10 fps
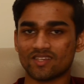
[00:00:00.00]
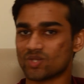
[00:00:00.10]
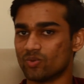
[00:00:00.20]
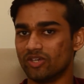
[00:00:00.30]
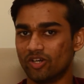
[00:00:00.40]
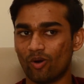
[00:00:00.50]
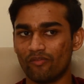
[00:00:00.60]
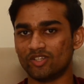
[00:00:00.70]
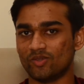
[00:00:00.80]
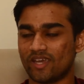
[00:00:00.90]
So we go over
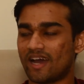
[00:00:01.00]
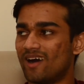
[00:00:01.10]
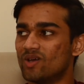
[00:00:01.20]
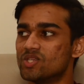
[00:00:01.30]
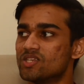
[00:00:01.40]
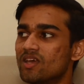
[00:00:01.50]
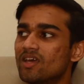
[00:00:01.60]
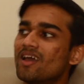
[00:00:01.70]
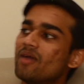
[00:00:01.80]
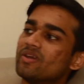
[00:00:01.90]
to their house
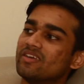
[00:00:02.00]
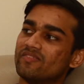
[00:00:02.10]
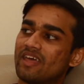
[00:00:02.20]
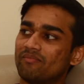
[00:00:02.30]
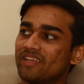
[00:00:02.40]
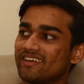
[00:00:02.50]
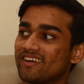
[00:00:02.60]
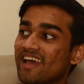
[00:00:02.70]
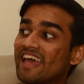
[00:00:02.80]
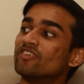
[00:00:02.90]
and we give them like a
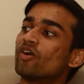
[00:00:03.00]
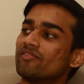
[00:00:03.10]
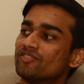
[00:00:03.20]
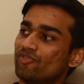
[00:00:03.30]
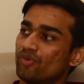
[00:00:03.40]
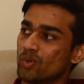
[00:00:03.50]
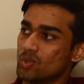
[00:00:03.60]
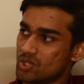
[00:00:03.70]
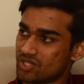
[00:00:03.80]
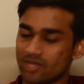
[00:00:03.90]
handcrafted
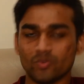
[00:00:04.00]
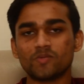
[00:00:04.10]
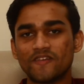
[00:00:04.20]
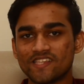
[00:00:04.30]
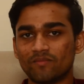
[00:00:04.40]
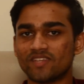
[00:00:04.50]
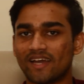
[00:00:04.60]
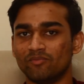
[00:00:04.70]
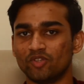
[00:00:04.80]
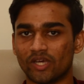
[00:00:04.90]
rose, and we spend some time
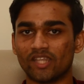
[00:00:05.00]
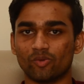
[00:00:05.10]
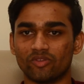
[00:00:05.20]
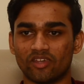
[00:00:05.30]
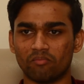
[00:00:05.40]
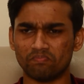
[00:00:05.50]
together with them.